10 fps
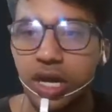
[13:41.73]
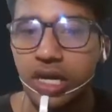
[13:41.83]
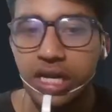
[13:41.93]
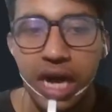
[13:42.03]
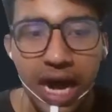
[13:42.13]

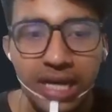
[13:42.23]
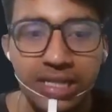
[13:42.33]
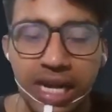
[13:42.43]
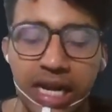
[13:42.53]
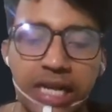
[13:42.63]
not an
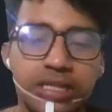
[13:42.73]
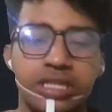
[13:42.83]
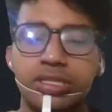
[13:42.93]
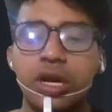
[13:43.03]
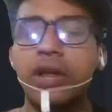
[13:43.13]
hard and
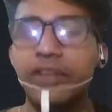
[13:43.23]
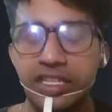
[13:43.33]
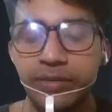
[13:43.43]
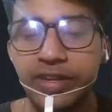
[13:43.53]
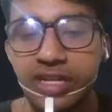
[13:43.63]
it's not a
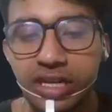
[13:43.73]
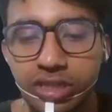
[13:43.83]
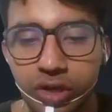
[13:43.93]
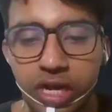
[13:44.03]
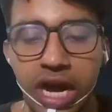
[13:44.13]
basically
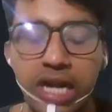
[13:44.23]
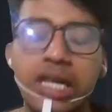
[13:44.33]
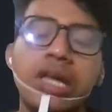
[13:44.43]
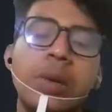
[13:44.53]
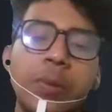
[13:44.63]
it's not hard,
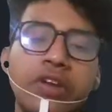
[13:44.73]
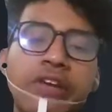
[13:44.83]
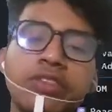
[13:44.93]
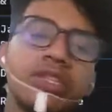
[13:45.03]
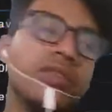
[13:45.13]
but
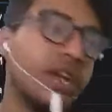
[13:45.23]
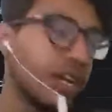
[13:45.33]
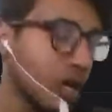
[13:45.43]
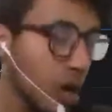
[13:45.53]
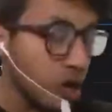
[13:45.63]
if you're just
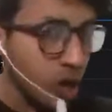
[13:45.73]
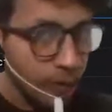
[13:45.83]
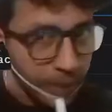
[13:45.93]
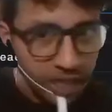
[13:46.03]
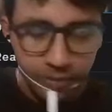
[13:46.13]
working on
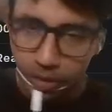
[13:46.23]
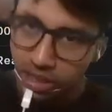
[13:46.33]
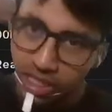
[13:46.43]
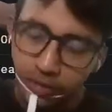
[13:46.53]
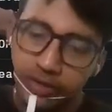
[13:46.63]
complex
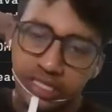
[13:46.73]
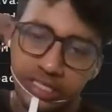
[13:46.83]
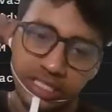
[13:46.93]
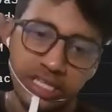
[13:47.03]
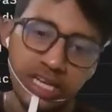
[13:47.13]
project, you will
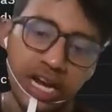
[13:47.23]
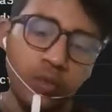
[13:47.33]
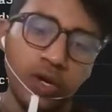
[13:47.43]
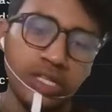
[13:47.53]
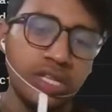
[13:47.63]
just understand
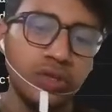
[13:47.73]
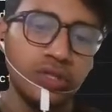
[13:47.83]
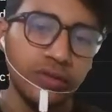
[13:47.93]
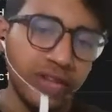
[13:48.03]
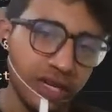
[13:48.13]
what's the
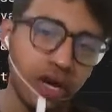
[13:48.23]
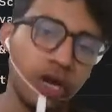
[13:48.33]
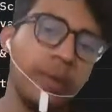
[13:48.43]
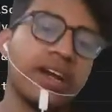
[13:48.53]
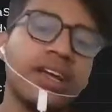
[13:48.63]
use of that
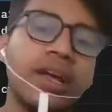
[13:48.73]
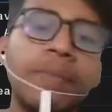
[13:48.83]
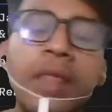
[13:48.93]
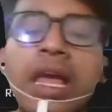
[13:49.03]
callback. Okay?